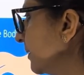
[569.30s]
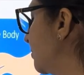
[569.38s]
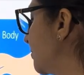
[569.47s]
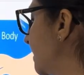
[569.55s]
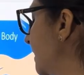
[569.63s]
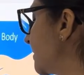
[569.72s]

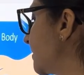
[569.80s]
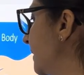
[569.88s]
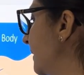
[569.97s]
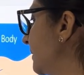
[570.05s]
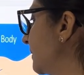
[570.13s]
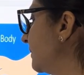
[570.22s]
Using a
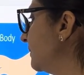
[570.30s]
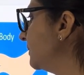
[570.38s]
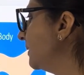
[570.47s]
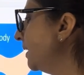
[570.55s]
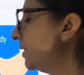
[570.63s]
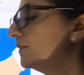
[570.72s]
chelator,
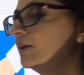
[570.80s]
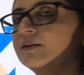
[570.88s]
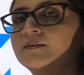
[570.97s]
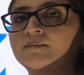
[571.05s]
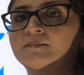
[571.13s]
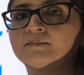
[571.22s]
it will
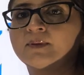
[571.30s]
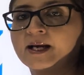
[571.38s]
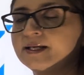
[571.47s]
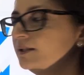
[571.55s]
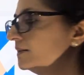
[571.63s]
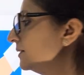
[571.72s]

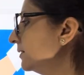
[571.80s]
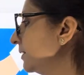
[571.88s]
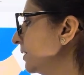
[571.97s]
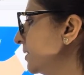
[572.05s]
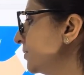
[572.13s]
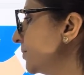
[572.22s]
bind
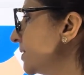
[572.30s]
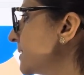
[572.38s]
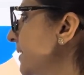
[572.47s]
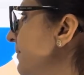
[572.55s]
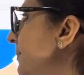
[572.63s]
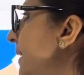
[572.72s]
to this
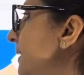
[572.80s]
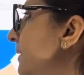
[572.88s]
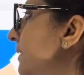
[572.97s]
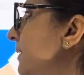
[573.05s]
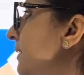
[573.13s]
heavy metal